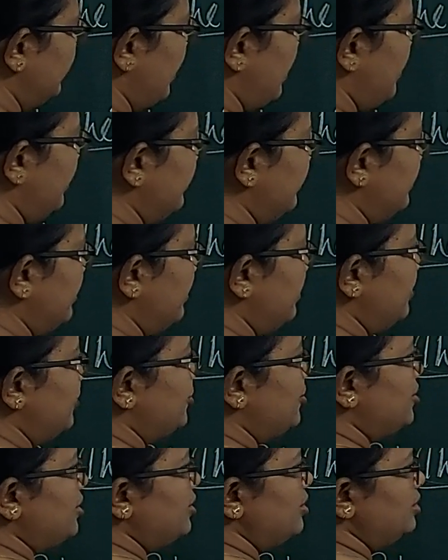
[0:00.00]
direct
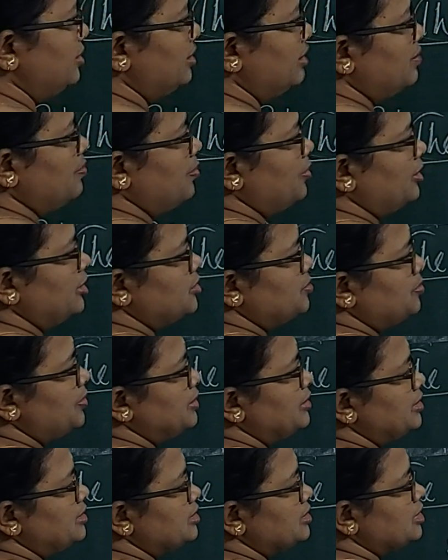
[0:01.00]
narration, the reported
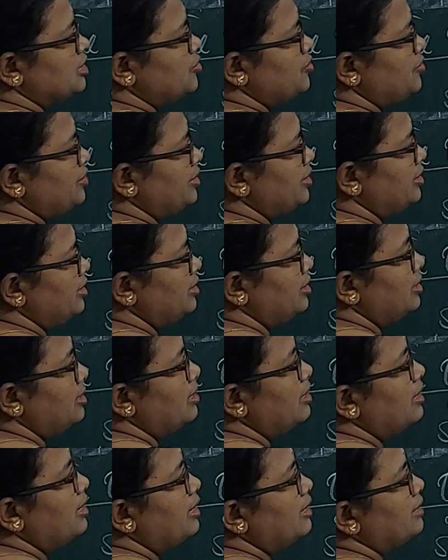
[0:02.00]
speech is given
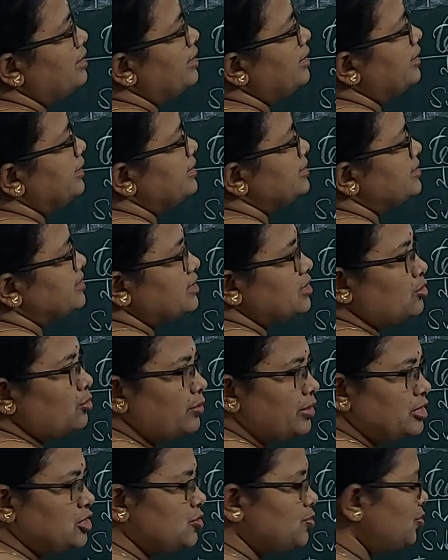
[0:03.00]
and it is in
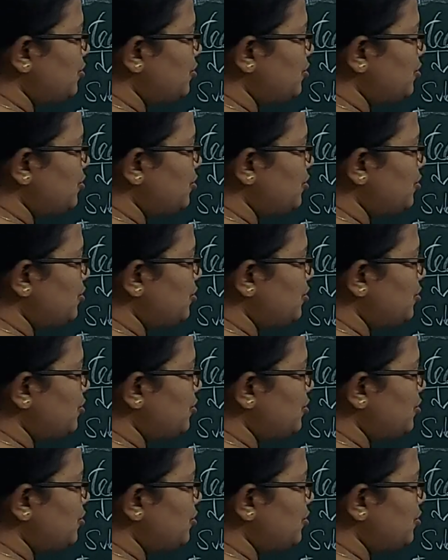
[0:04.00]
which